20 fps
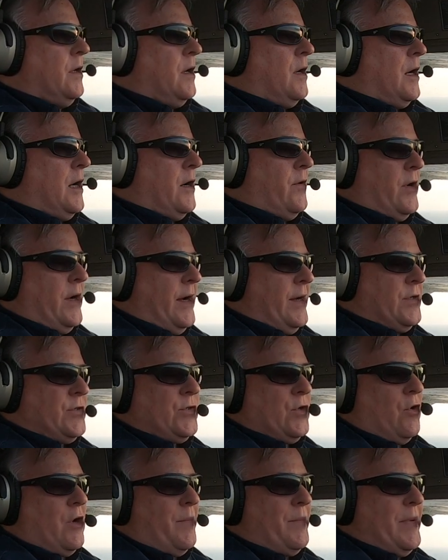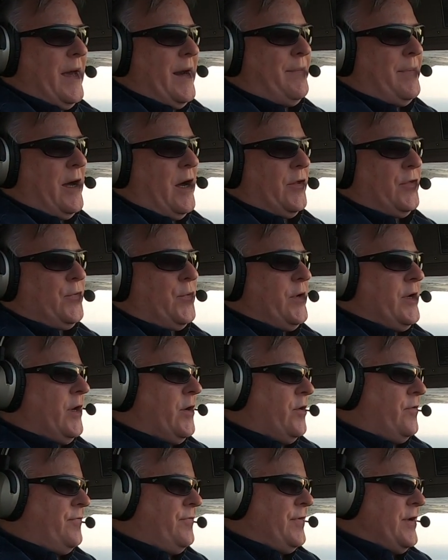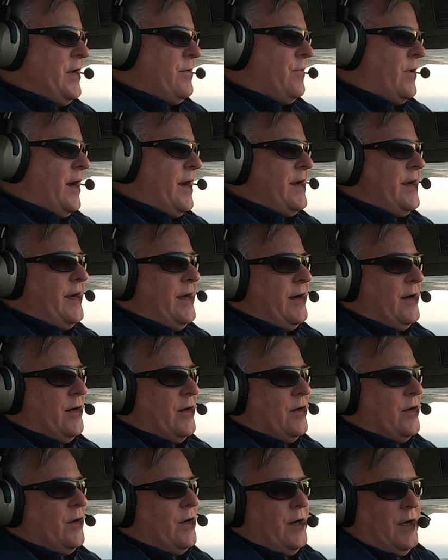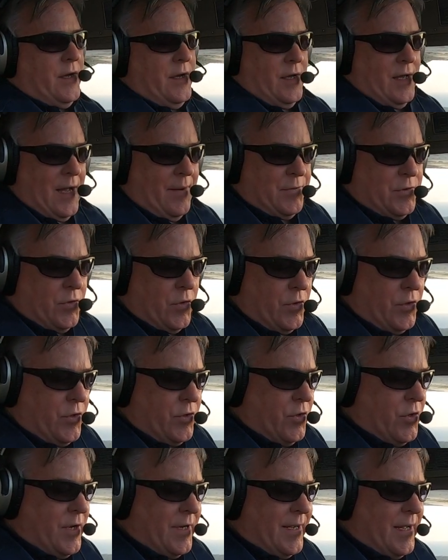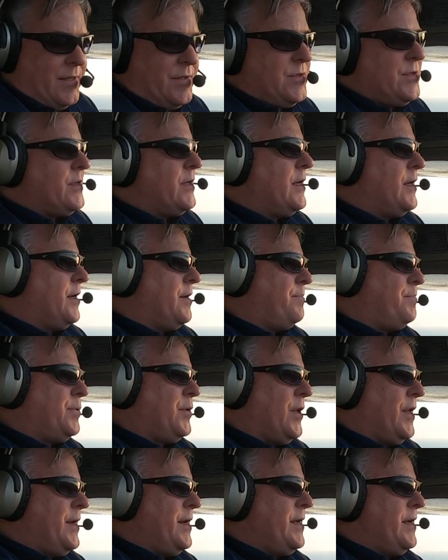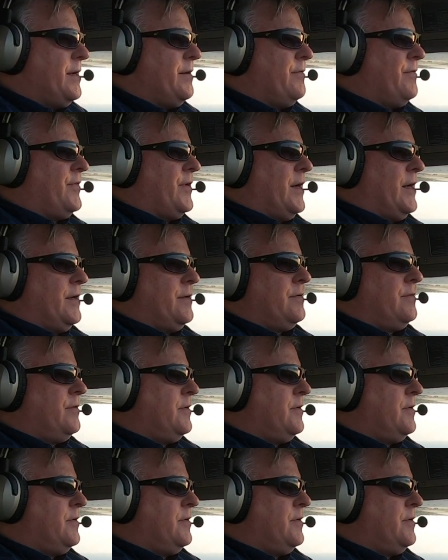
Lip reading: all right, so I'm at about 300 feet right here. I'm doing good. I got plenty of